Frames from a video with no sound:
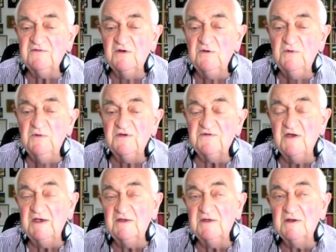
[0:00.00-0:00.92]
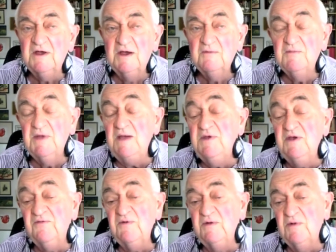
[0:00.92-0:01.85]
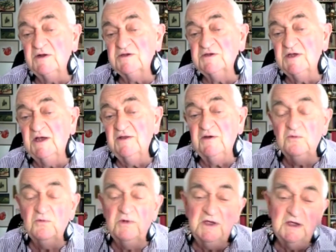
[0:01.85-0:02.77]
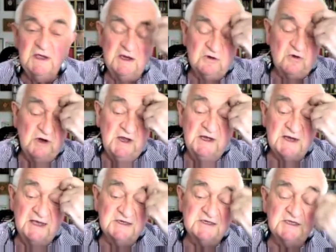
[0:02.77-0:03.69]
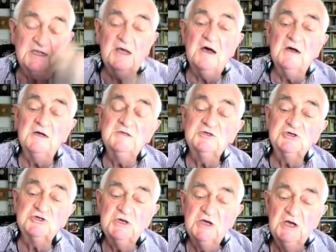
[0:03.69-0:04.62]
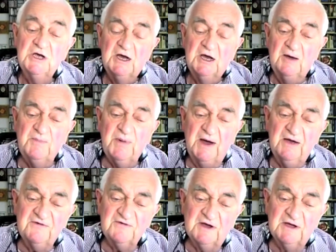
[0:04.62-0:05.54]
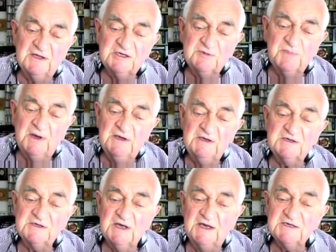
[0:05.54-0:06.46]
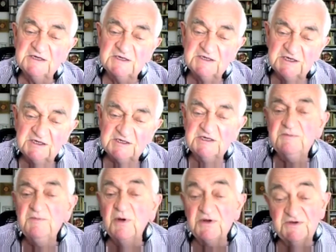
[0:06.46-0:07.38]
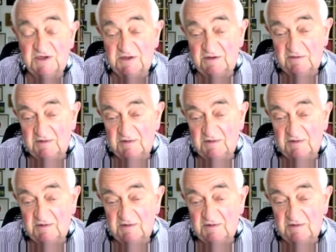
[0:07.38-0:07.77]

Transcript: So we're saying that maybe if we work together, we can create as large a bioscience base as exists in Boston.